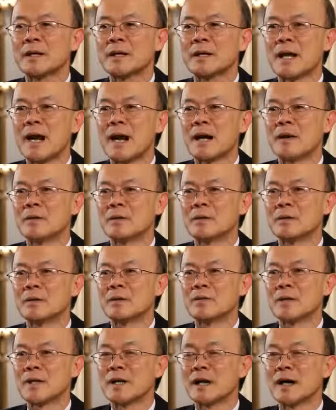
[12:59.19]
Now,
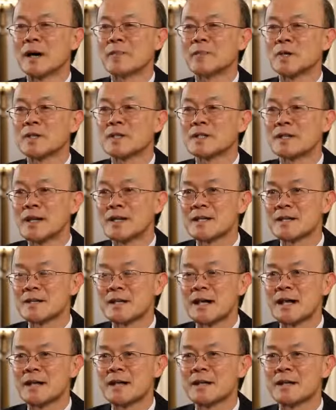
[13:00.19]
when it comes to
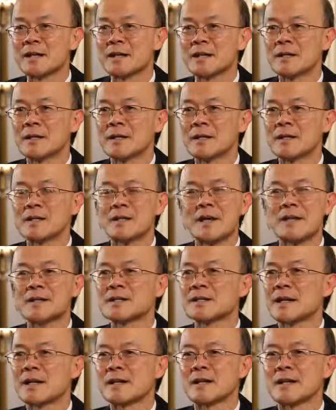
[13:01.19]
Sunset,
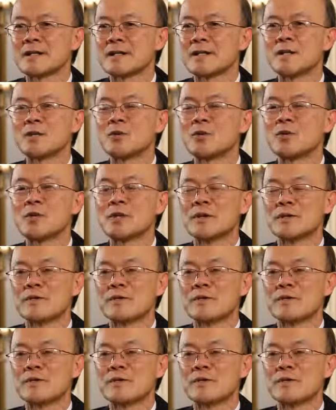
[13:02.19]
Sunset doesn't do the